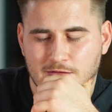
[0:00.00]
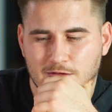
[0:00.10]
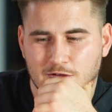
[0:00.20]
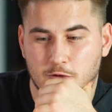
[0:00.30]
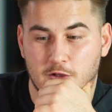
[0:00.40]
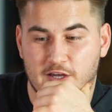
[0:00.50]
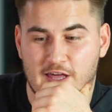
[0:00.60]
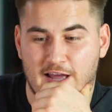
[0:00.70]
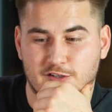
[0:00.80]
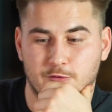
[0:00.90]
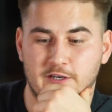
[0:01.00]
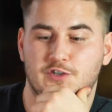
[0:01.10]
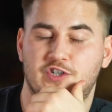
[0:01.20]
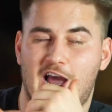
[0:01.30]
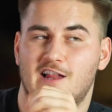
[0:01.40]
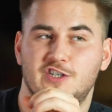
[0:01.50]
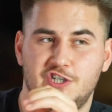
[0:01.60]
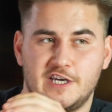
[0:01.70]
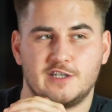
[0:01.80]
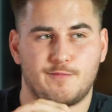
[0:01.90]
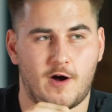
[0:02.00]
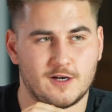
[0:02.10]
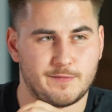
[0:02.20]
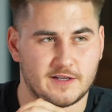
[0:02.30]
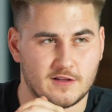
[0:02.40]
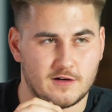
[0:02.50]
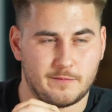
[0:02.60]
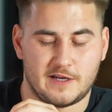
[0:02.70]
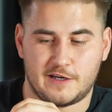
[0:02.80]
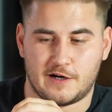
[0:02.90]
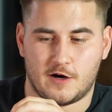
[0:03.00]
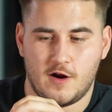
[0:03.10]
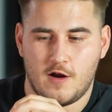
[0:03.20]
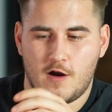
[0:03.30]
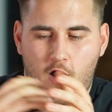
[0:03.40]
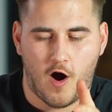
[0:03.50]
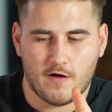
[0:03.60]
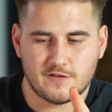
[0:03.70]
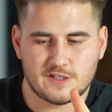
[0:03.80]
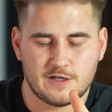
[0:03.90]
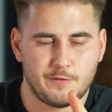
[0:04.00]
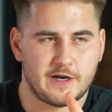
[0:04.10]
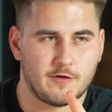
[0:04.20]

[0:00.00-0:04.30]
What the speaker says: So look at that. So he's challenging his prospect a little bit here. Obviously, Rico